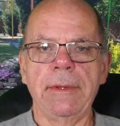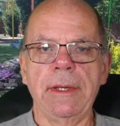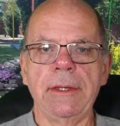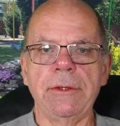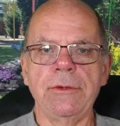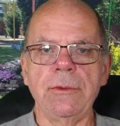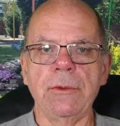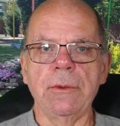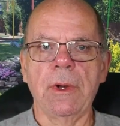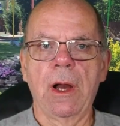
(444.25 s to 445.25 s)

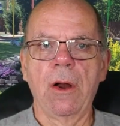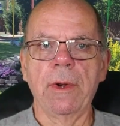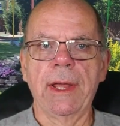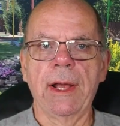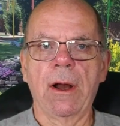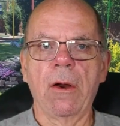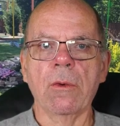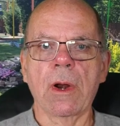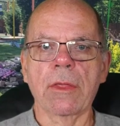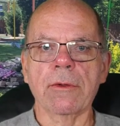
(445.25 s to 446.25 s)
into owning a
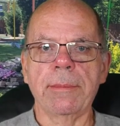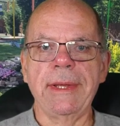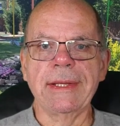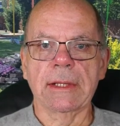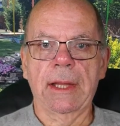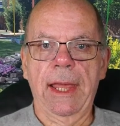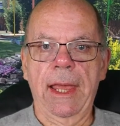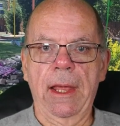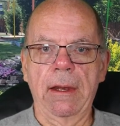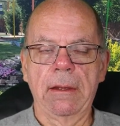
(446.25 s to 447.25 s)
whole nother piece of land.